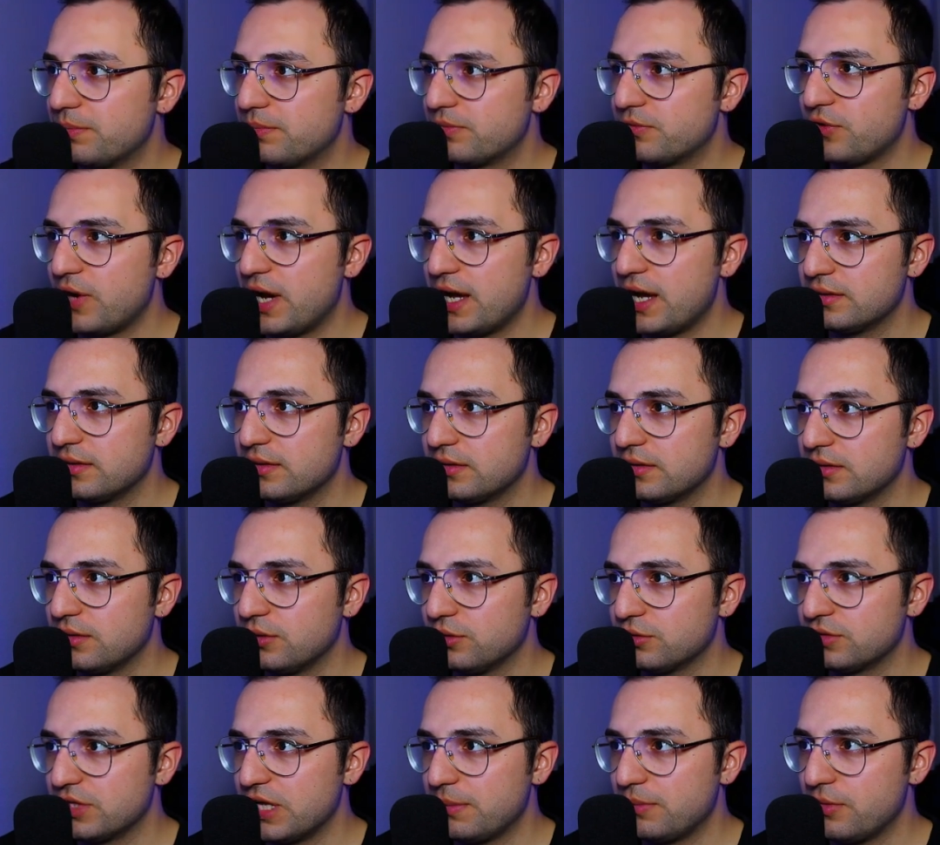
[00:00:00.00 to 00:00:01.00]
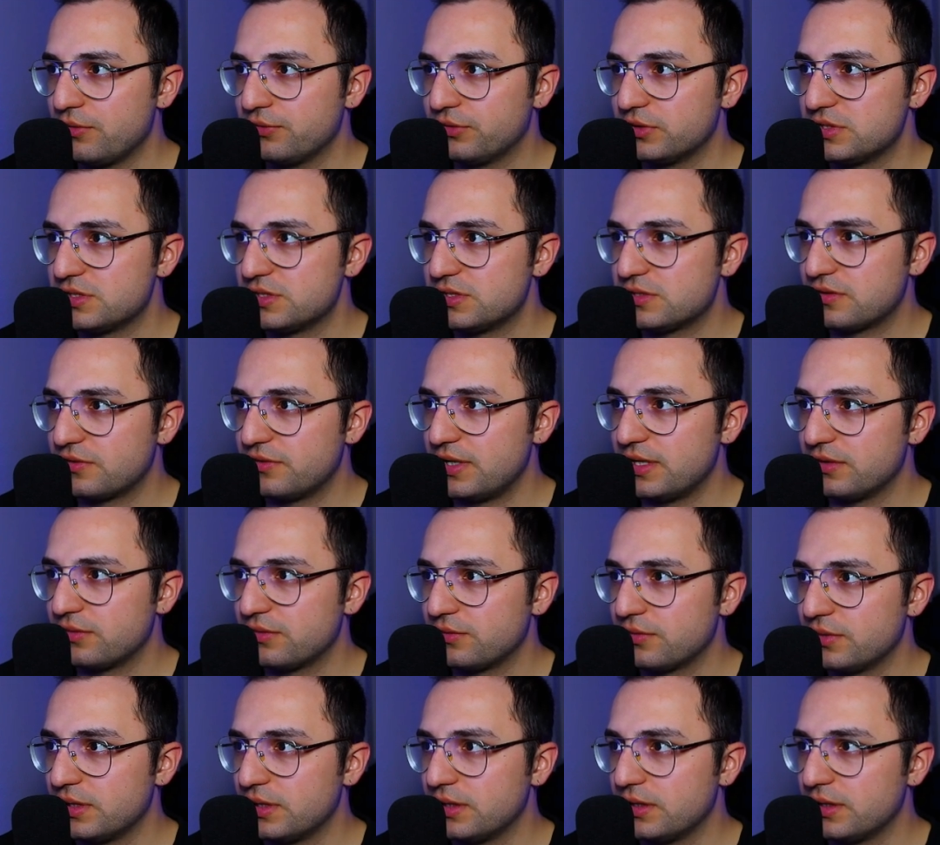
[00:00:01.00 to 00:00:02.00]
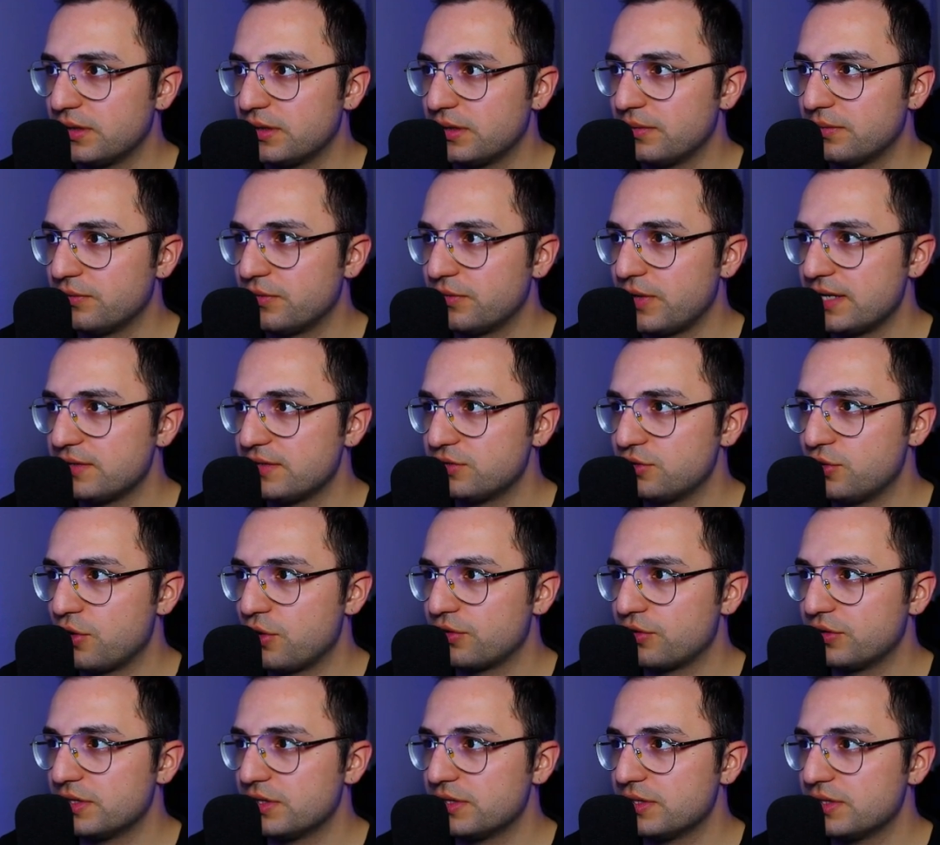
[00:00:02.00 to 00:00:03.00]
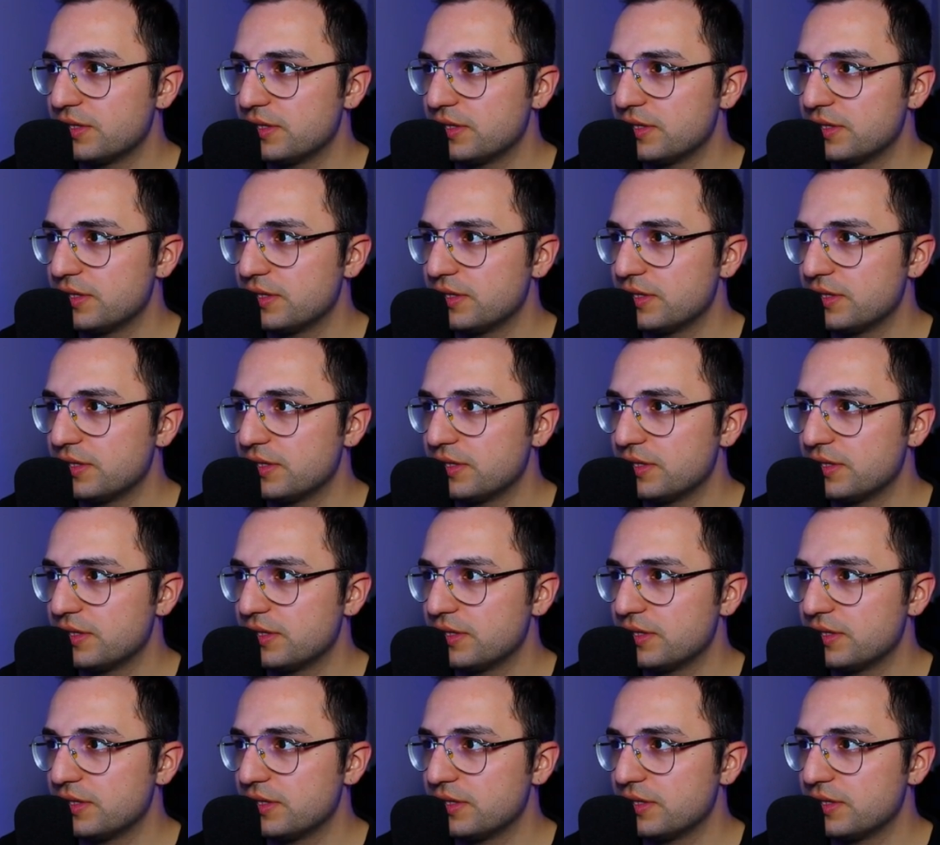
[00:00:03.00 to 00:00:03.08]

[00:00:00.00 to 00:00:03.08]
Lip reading: of the screen, right corner,